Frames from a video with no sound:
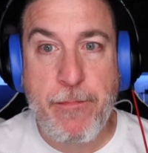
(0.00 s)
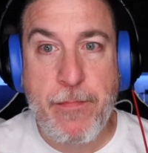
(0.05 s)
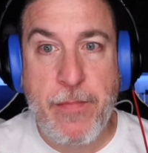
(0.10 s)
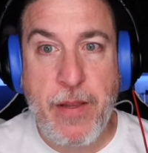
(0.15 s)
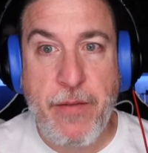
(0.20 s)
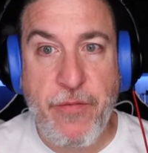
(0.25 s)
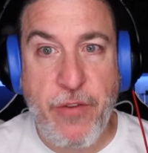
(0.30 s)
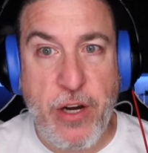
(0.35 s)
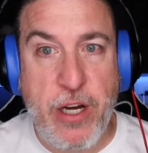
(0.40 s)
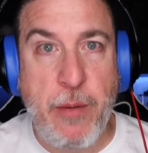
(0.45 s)

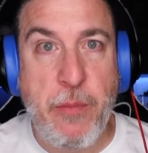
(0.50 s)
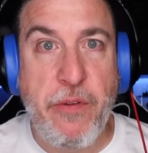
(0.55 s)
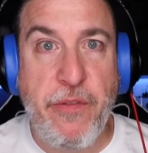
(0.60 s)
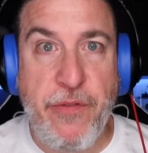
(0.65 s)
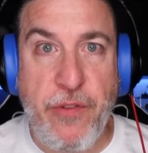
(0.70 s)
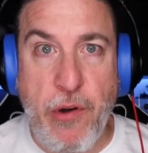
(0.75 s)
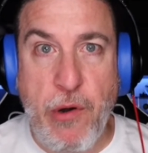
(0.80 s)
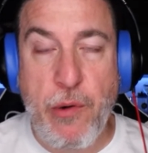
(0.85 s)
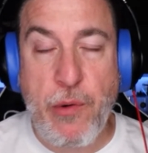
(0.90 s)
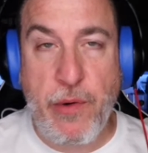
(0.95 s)
for coming
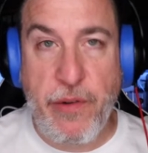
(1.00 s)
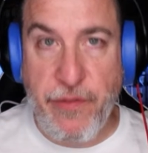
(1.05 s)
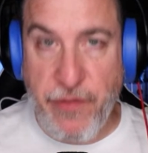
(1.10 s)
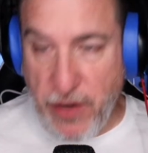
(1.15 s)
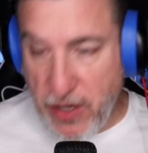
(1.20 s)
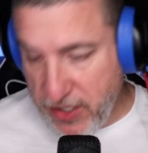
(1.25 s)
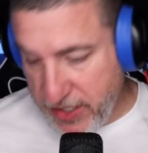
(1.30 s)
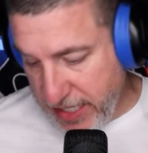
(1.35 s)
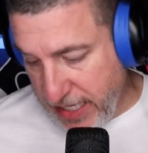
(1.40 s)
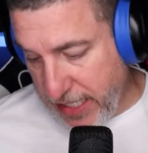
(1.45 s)
forward with
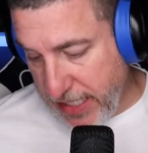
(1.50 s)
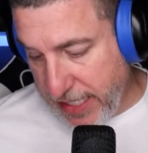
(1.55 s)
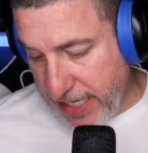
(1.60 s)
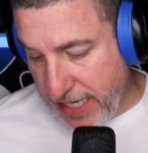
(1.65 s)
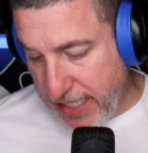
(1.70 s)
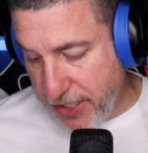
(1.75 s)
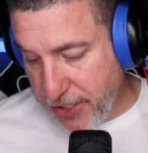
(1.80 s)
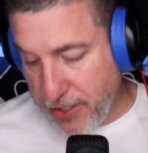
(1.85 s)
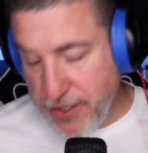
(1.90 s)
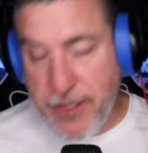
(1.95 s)
false
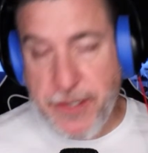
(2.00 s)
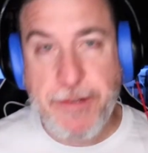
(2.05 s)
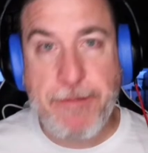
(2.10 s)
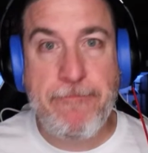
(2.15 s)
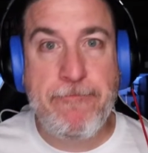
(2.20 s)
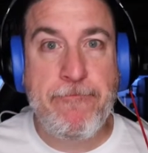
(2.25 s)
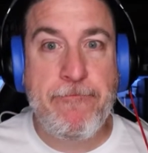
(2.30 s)
allegations.